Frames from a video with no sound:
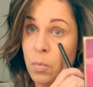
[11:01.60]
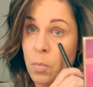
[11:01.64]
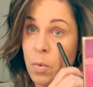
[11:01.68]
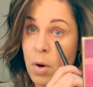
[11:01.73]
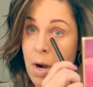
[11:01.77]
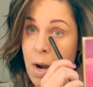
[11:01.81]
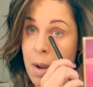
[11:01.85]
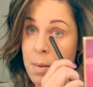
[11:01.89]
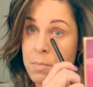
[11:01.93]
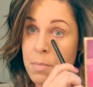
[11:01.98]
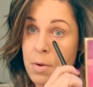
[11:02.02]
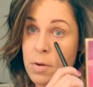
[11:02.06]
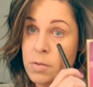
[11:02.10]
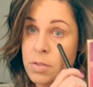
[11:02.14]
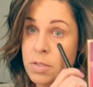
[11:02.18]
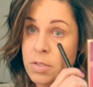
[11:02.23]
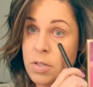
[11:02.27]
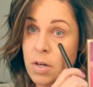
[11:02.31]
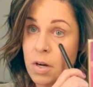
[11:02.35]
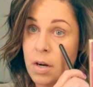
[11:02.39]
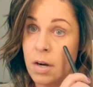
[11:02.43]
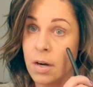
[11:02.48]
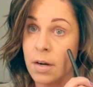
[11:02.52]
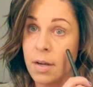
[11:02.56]
where I'm most
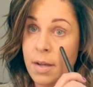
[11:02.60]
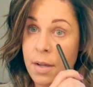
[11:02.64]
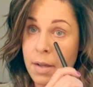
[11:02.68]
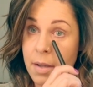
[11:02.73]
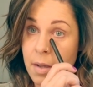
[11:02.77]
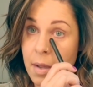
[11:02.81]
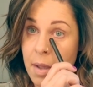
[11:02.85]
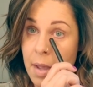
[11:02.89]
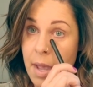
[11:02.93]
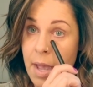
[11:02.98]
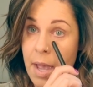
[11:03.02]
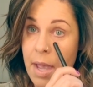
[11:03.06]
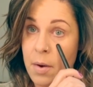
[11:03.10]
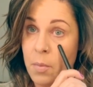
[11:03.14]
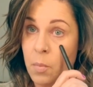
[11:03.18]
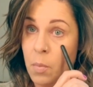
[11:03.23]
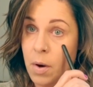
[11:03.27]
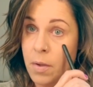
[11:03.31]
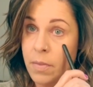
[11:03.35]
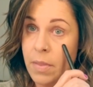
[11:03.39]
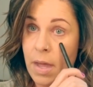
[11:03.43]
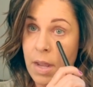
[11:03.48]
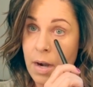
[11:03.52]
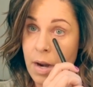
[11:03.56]
dark and
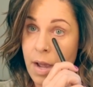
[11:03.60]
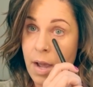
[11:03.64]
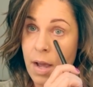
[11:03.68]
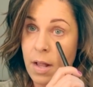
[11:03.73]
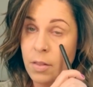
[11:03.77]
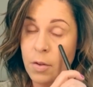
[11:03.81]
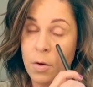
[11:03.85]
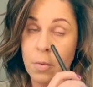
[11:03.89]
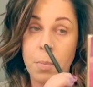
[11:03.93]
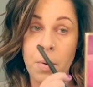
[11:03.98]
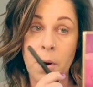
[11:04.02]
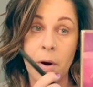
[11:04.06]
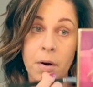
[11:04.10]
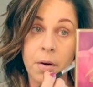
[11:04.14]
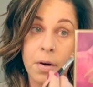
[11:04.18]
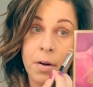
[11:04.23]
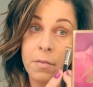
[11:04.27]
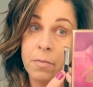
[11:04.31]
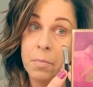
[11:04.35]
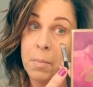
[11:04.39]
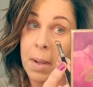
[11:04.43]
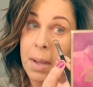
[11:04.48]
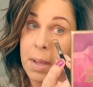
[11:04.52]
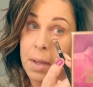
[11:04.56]
where that hollow part
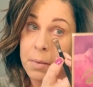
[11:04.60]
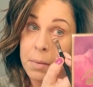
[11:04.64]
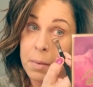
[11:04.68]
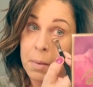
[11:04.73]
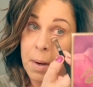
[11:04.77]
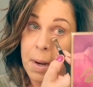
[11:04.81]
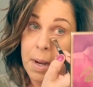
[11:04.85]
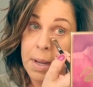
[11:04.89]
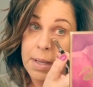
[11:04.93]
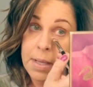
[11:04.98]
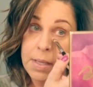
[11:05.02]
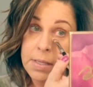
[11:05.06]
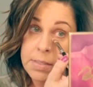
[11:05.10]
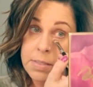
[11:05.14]
of my under eye